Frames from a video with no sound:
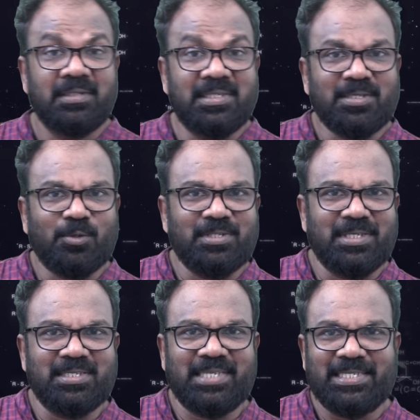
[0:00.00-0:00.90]
This
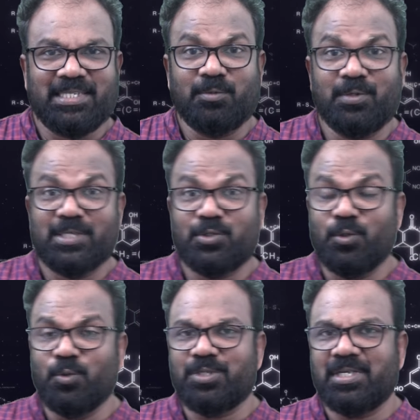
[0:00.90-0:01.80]
question says about a
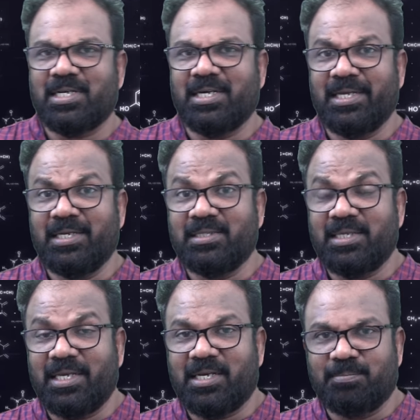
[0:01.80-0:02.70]
solution containing
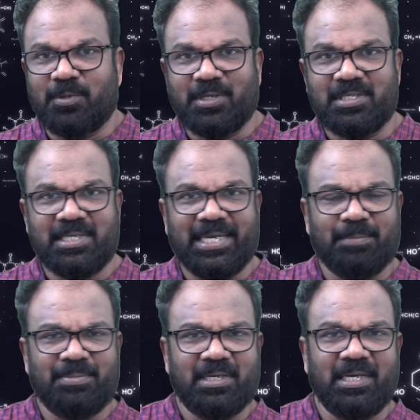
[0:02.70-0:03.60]
3 components,
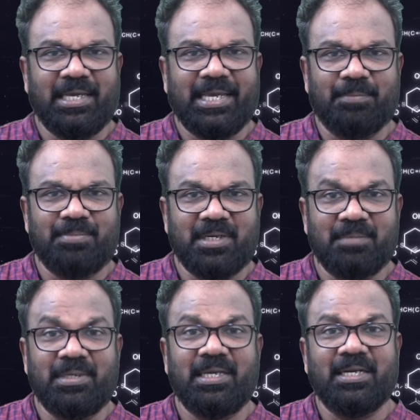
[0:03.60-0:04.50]
capital A,
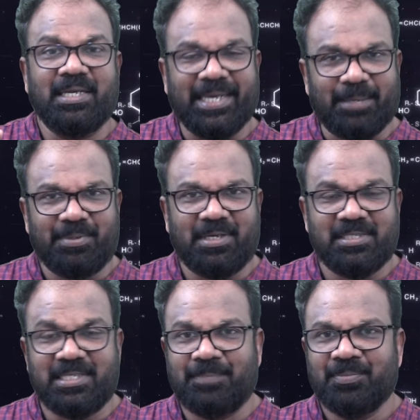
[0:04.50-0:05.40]
capital B and
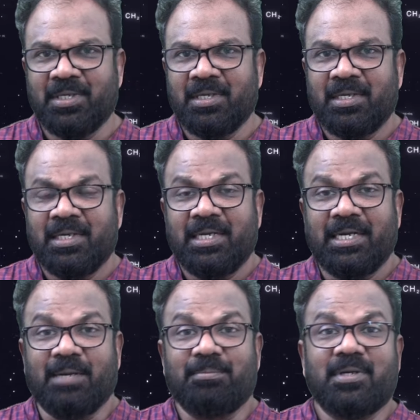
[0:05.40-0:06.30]
capital C.
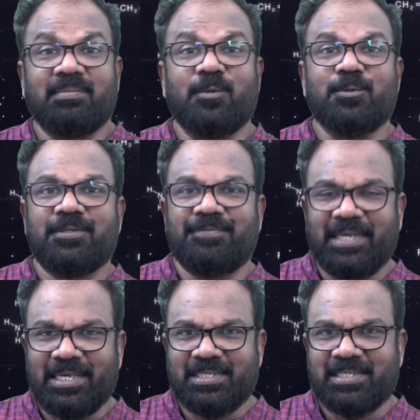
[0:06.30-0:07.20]
Number of moles of
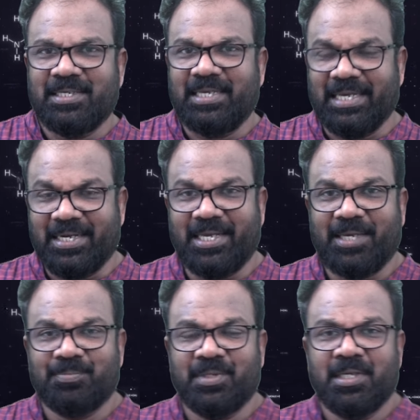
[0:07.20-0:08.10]
A is
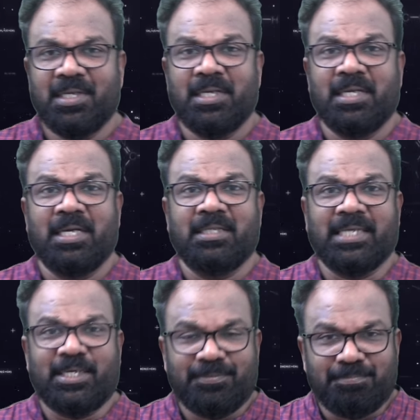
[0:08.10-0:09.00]
Na,
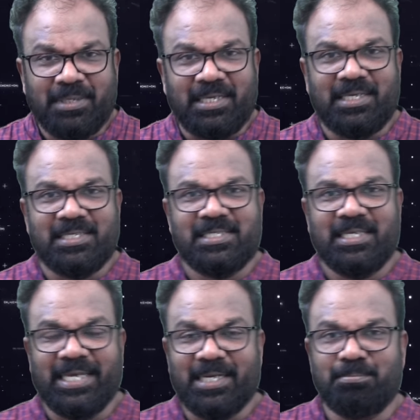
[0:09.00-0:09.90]
that of B
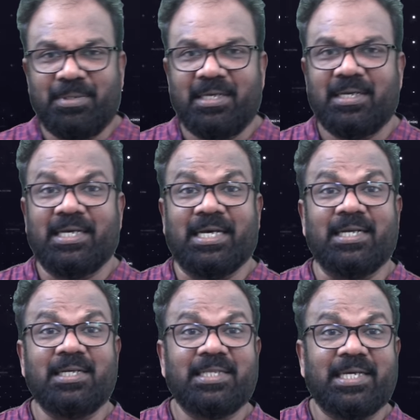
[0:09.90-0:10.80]
is Nb,
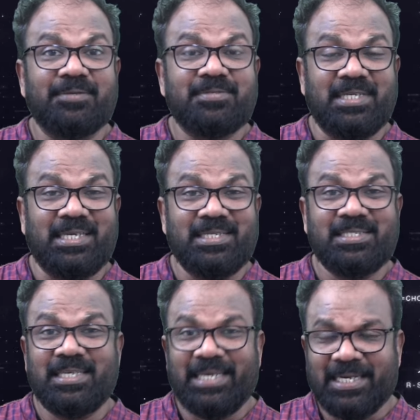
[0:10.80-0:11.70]
and that of C
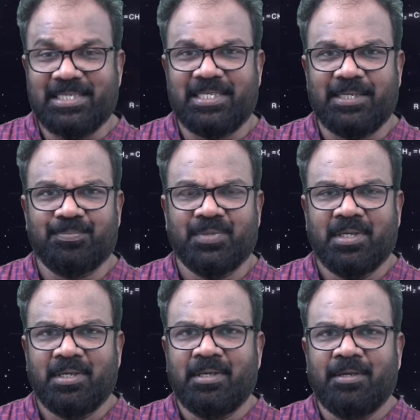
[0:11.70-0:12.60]
is Nc.
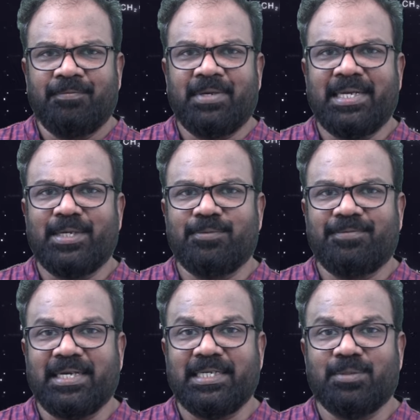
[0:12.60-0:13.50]
We need to
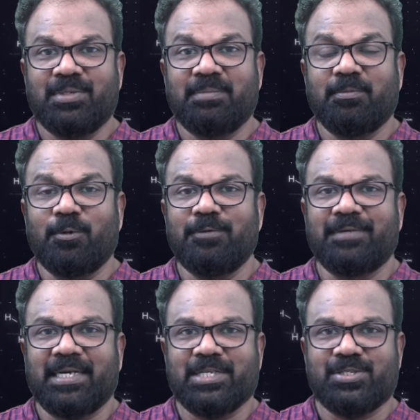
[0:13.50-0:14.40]
find out the mole
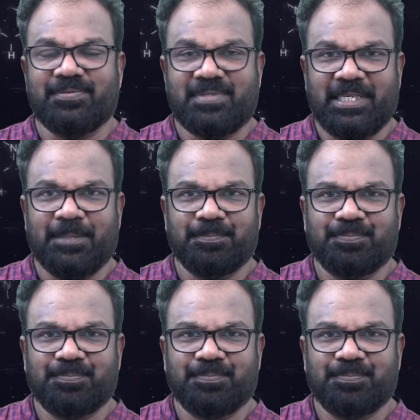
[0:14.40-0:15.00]
fraction of C.